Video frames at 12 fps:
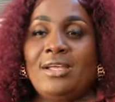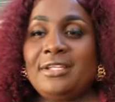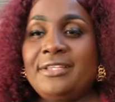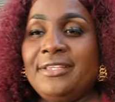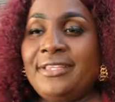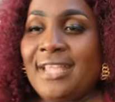
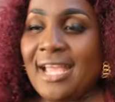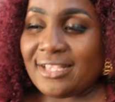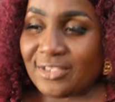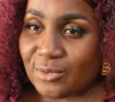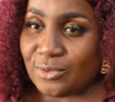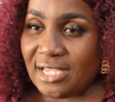
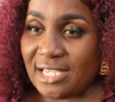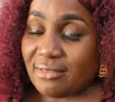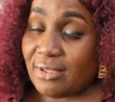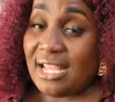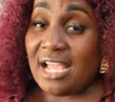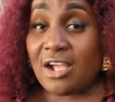Not today.
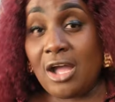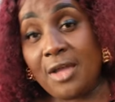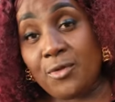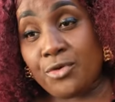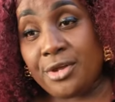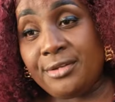So they
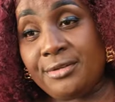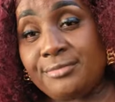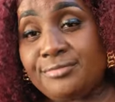go road.